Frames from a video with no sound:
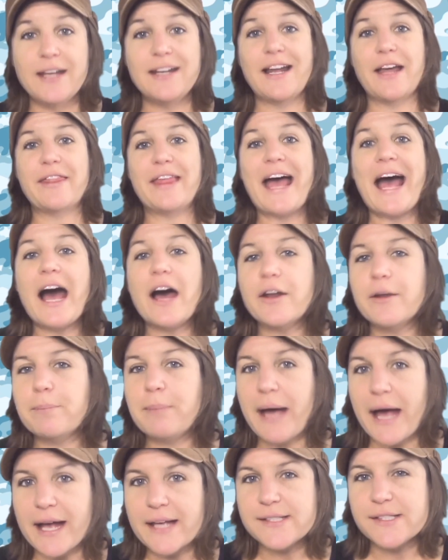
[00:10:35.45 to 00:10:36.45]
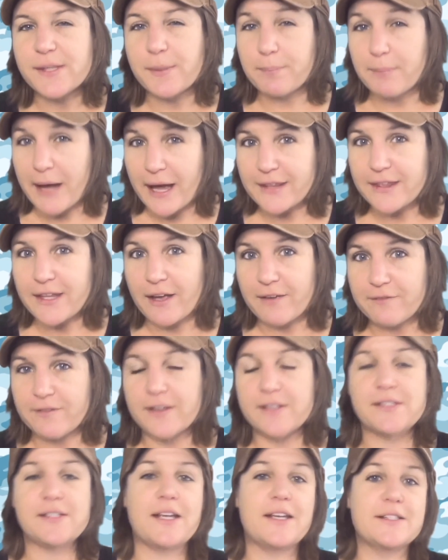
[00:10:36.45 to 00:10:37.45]
Now the How to Pass the Math
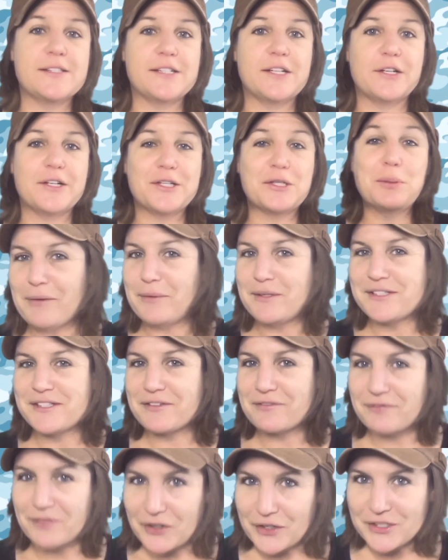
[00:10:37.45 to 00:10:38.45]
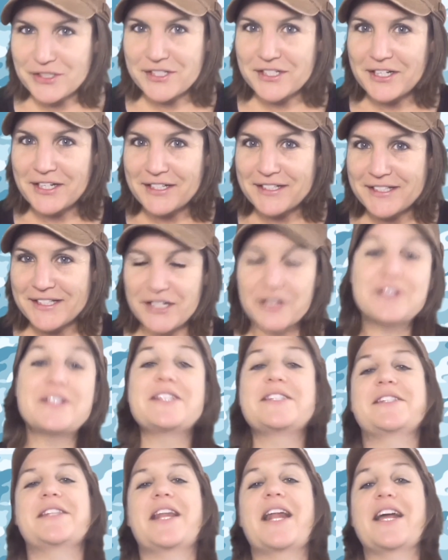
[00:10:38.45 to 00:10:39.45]
FSA series was the first
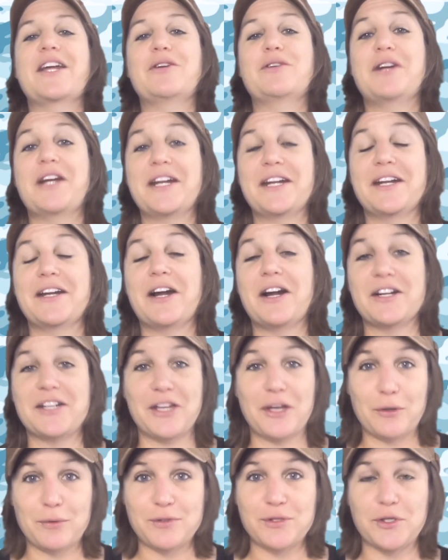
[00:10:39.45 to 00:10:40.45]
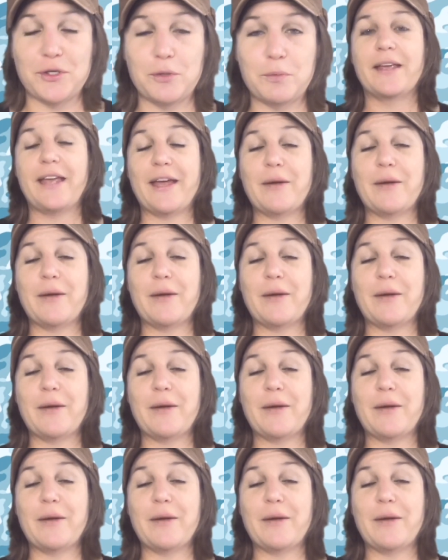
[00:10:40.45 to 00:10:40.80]
series that I created on YouTube.